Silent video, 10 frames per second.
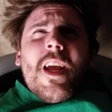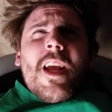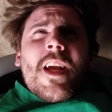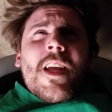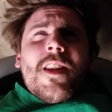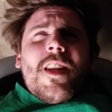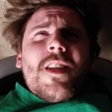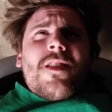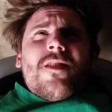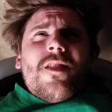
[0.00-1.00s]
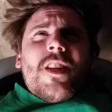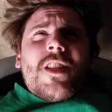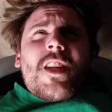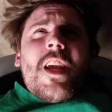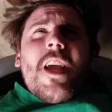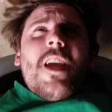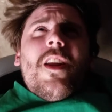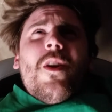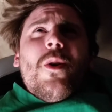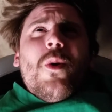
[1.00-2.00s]
and this
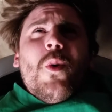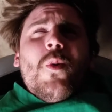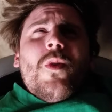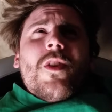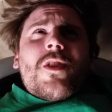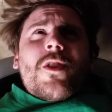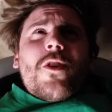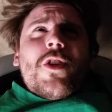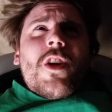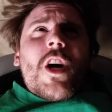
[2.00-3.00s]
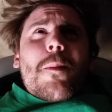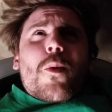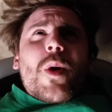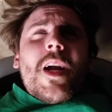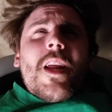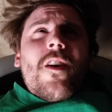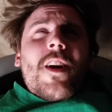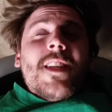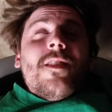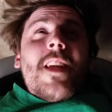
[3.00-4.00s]
kid who the surgeon operated on
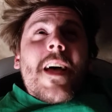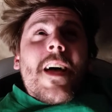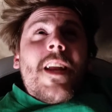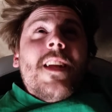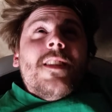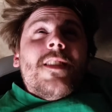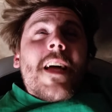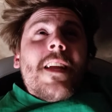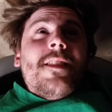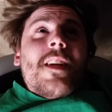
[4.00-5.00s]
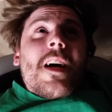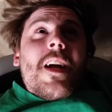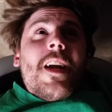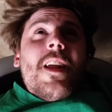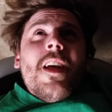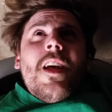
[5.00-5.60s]
his dad. His dad died.